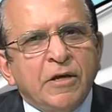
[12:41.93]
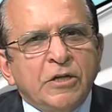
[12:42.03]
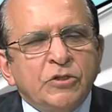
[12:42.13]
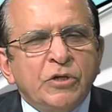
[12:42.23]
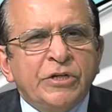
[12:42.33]

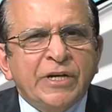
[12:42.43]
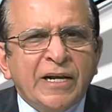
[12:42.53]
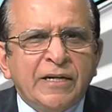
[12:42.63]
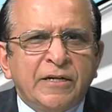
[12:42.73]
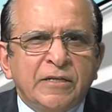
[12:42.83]
So it
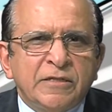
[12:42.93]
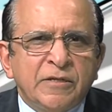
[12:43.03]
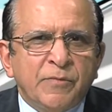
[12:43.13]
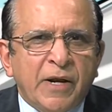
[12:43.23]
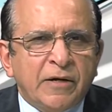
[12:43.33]
really
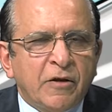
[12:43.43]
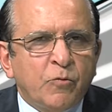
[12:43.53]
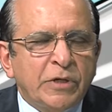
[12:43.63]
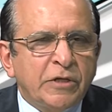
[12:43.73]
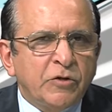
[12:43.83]
doesn't matter
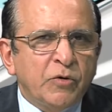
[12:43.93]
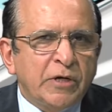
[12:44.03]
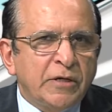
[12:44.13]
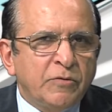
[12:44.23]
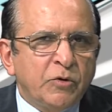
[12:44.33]
whether you
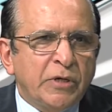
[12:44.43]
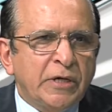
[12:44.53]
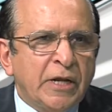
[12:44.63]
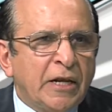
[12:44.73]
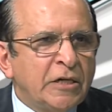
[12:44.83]
are
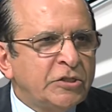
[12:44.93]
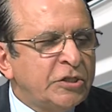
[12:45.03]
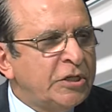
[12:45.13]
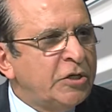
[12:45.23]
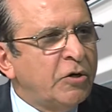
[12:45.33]
an
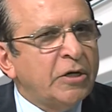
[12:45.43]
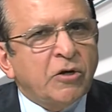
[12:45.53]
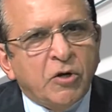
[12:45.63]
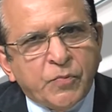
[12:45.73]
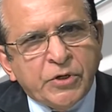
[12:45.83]
LLC or a
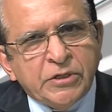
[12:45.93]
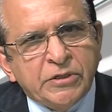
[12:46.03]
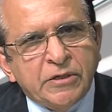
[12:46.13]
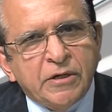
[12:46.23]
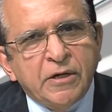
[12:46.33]

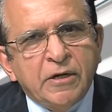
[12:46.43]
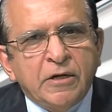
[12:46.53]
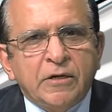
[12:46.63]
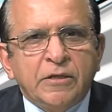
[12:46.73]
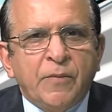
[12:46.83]
corporation.
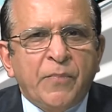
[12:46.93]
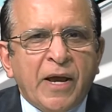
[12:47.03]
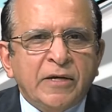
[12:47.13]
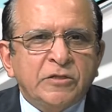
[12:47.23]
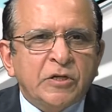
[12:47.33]
The
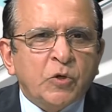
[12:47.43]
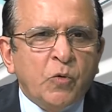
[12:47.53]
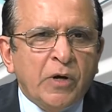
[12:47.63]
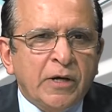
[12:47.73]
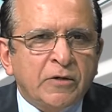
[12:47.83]
banks
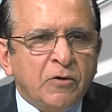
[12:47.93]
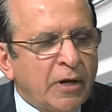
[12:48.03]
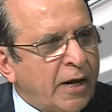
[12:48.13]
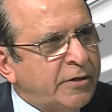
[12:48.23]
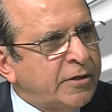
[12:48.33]
require
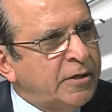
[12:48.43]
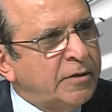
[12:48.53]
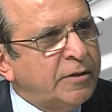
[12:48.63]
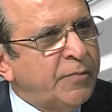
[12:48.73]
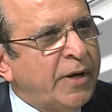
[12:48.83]
collateral.
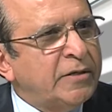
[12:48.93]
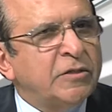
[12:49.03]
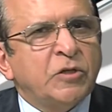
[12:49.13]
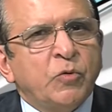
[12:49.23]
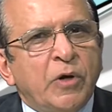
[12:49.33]
The banks
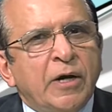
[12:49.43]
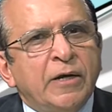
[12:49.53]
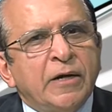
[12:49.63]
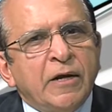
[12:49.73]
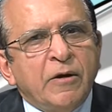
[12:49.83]

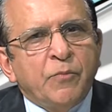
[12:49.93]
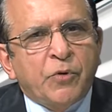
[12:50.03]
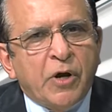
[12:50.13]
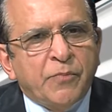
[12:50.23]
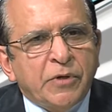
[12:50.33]
require
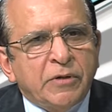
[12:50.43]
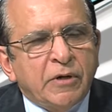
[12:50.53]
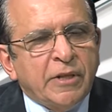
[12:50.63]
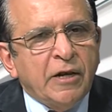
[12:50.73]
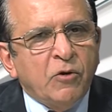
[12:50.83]

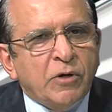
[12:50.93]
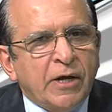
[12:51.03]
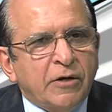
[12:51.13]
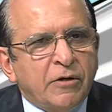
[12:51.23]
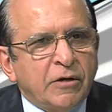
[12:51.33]
they look
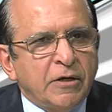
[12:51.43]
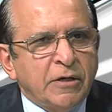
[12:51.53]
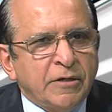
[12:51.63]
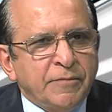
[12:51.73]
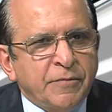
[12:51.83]
at
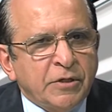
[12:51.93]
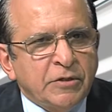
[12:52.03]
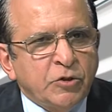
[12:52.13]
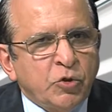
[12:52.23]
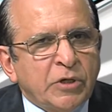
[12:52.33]

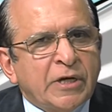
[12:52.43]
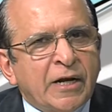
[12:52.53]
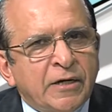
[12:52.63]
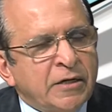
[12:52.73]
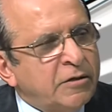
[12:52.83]
your
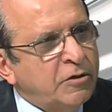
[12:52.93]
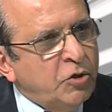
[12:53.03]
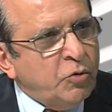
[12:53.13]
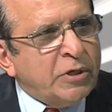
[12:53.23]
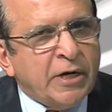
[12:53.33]

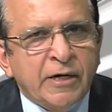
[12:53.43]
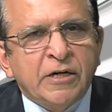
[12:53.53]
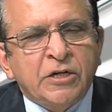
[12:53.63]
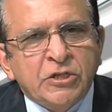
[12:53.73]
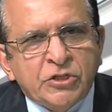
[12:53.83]

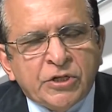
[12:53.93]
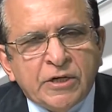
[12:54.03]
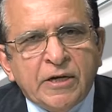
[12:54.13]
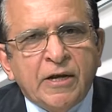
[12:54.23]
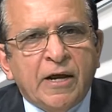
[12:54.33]
credit
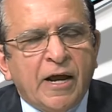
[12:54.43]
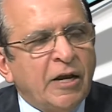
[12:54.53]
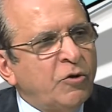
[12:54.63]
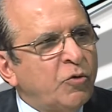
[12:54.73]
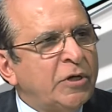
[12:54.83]
history
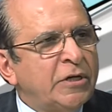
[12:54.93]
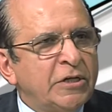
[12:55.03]
and your